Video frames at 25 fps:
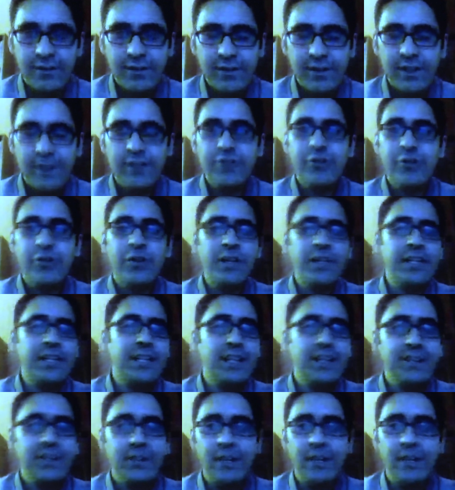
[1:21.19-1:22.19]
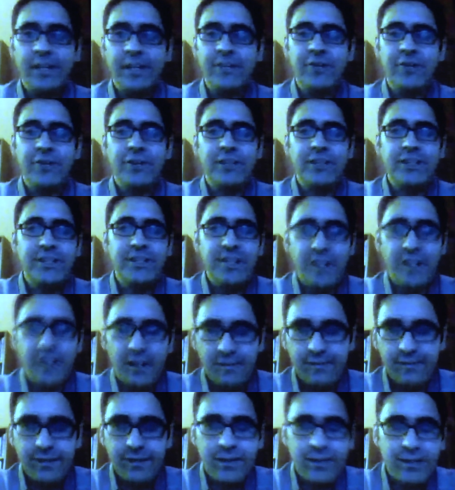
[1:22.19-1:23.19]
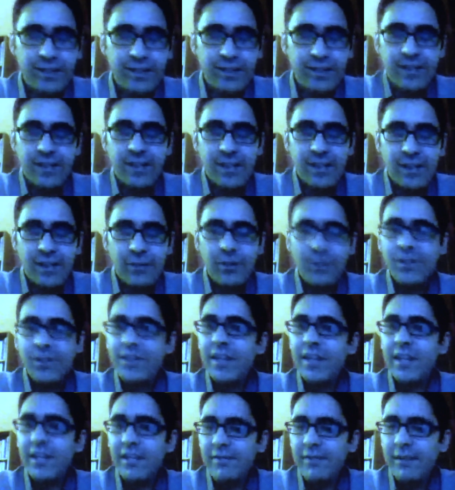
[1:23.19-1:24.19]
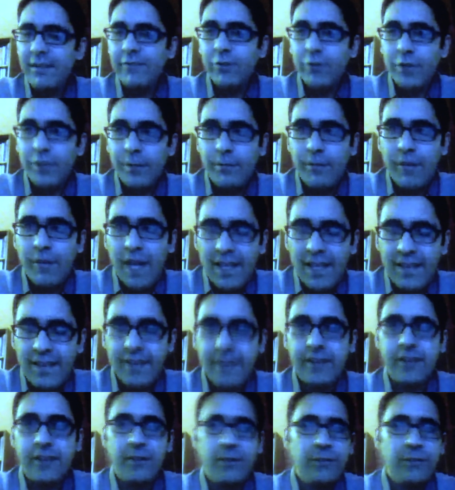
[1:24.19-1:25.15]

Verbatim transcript: is trying to get their hands on this stuff because dengue fever is a bad thing.